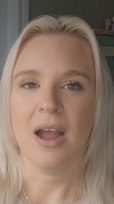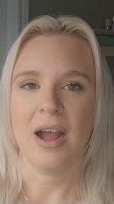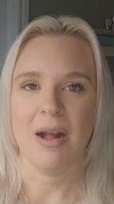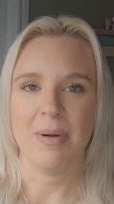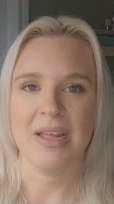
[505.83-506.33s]

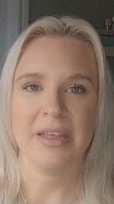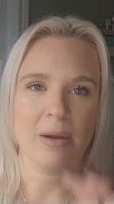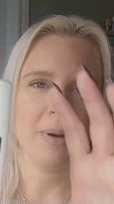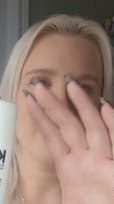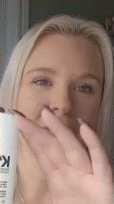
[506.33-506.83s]
Um, I
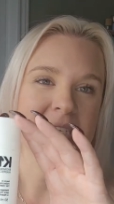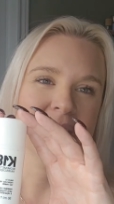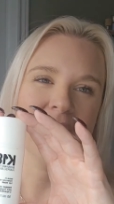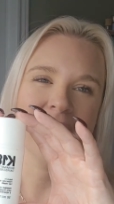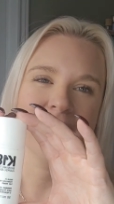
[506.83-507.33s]
think a bottle this
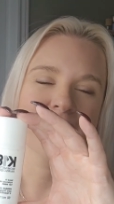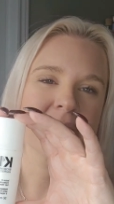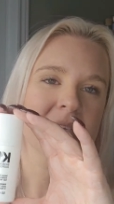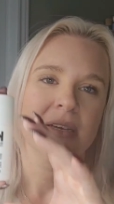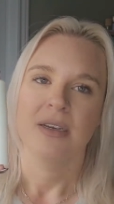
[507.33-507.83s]
size